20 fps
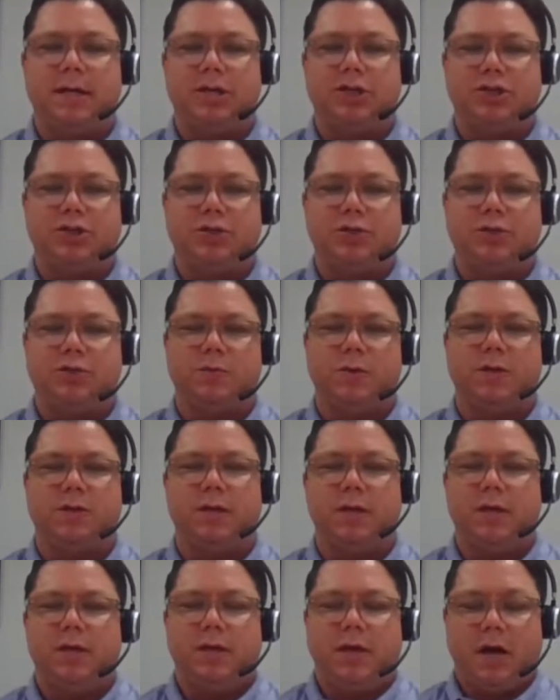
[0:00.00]
issues with
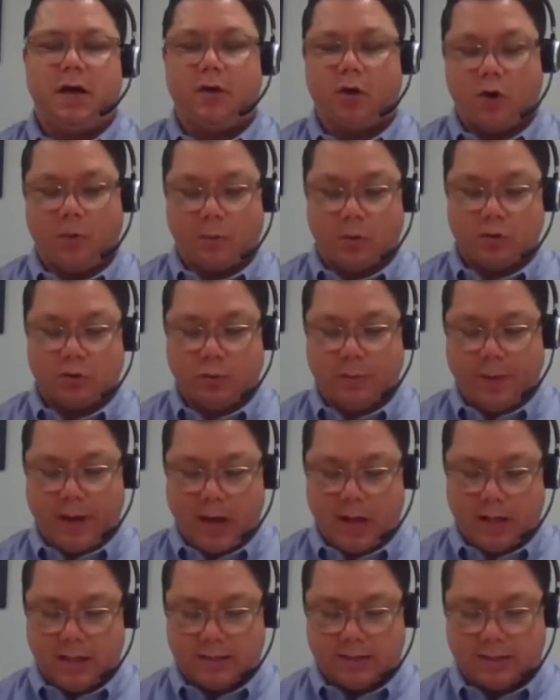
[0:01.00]
other commercial
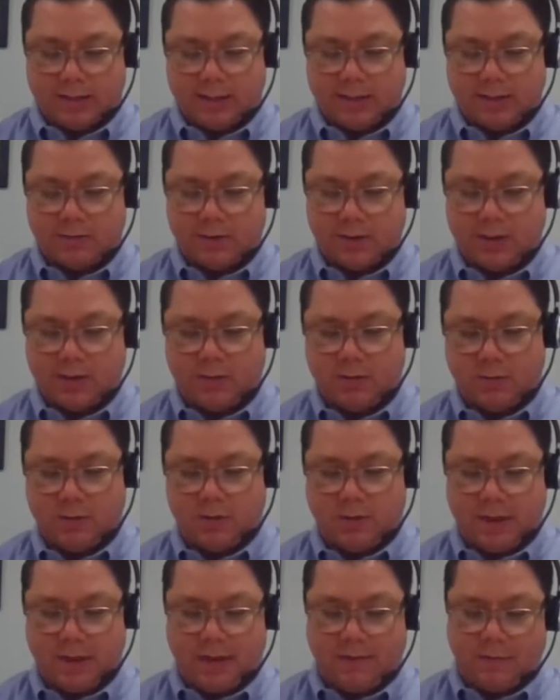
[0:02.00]
policies with
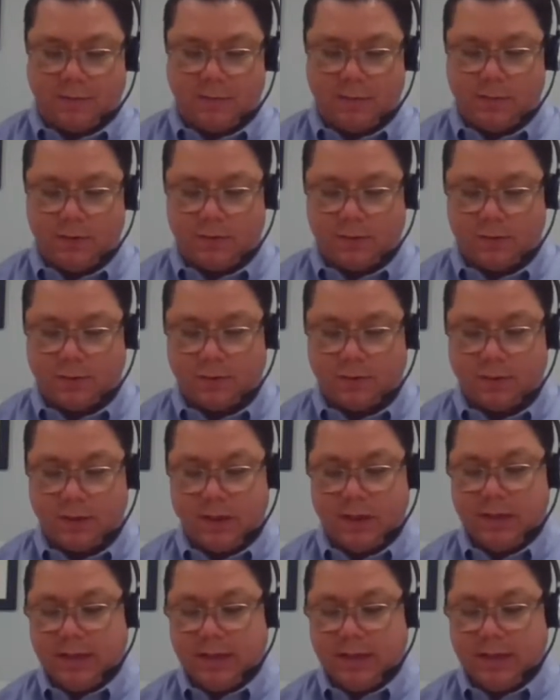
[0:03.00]
with Navy Mutual.